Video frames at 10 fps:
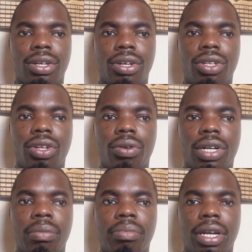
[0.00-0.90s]
you
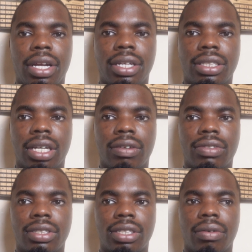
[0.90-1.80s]
don't compare
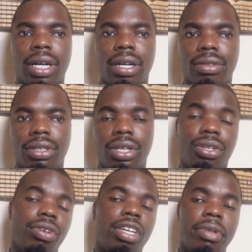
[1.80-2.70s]
yourself to someone else.
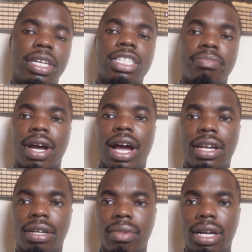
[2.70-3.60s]
You can be
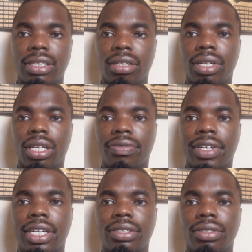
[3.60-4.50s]
inspired by someone else's
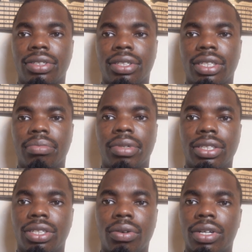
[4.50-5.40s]
financial journey,
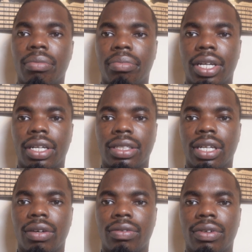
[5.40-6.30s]
but don't compare
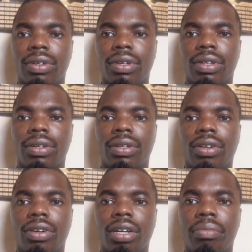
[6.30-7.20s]
yourself.
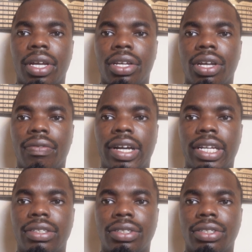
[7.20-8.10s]
Don't compare your
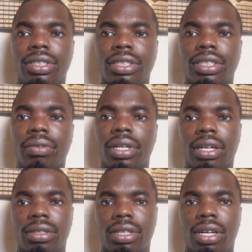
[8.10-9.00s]
financial journey to someone
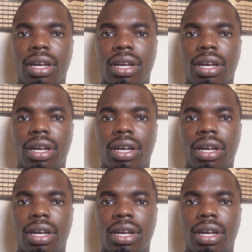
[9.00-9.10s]
else